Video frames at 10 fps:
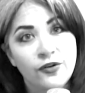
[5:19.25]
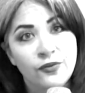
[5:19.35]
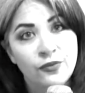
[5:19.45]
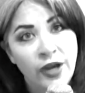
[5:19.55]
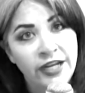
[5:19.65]

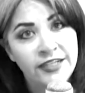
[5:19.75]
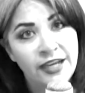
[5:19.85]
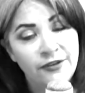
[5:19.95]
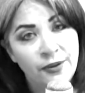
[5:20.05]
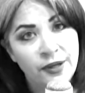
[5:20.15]
writing
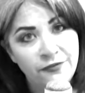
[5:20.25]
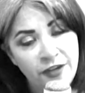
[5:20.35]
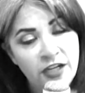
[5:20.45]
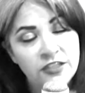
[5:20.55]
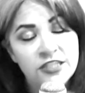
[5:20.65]
down how I
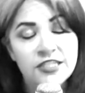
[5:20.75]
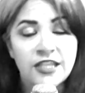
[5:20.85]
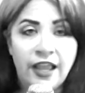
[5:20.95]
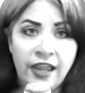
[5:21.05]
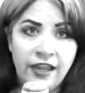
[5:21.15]
felt
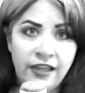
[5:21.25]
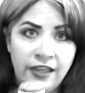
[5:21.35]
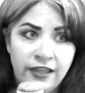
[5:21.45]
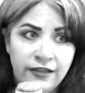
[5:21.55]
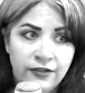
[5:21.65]

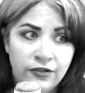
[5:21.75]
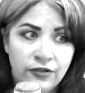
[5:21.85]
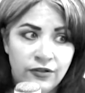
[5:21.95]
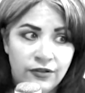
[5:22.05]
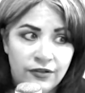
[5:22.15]

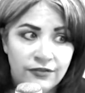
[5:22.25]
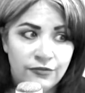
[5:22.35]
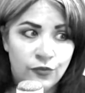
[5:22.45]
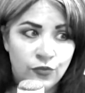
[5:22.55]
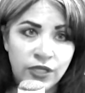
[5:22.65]
and
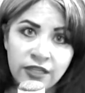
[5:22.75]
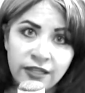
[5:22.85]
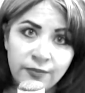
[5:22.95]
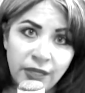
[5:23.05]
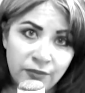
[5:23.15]

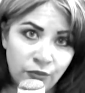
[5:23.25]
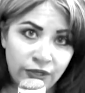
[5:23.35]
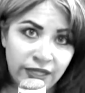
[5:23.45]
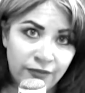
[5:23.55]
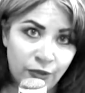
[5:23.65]
really
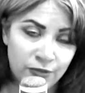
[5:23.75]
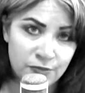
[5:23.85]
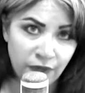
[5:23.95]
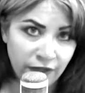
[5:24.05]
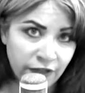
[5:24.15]
pinpointing what was
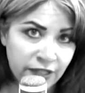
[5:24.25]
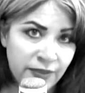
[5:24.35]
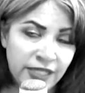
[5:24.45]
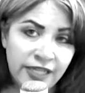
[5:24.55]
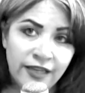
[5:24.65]
bothering
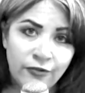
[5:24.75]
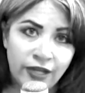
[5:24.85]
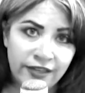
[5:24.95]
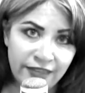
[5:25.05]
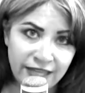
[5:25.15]
me and
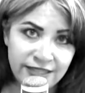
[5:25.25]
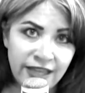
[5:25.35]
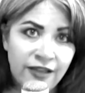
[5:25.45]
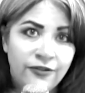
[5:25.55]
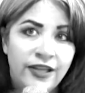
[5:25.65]
writing that
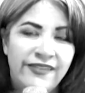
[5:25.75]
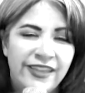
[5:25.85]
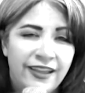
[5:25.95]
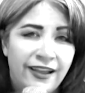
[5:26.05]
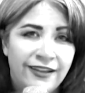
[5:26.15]
down, and
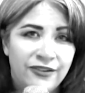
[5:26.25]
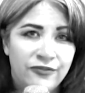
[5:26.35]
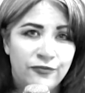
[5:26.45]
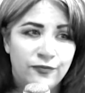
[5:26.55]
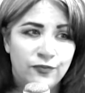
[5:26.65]
then kind
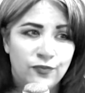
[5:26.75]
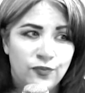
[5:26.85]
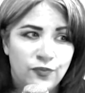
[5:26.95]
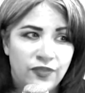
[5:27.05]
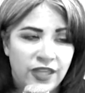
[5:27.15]
of
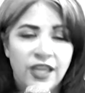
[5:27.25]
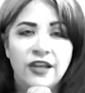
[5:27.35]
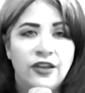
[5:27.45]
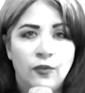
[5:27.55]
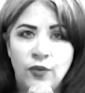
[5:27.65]
thinking,
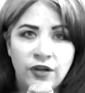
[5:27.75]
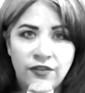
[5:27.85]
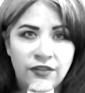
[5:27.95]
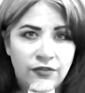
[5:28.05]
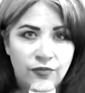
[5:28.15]
okay, what
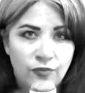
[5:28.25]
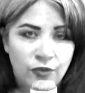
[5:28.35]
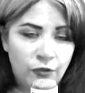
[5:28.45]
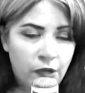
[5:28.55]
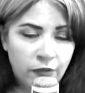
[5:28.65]

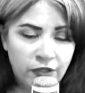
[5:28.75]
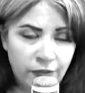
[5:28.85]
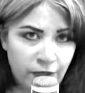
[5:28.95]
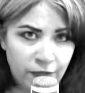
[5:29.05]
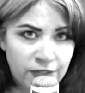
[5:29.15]
do I really
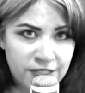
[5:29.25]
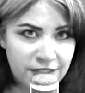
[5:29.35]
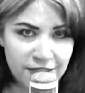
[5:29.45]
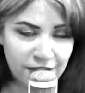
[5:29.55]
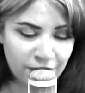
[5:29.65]
want? What's the
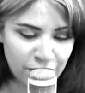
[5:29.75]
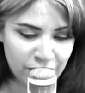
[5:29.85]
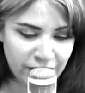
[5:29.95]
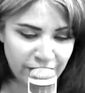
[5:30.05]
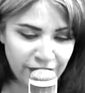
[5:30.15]

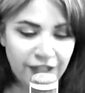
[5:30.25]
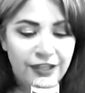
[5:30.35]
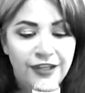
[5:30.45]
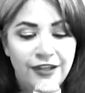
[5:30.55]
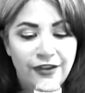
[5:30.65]
solution here
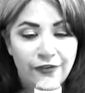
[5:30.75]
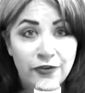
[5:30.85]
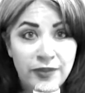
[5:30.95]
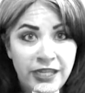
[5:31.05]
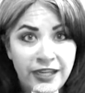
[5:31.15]
for
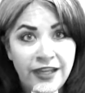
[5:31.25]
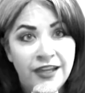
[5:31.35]
me?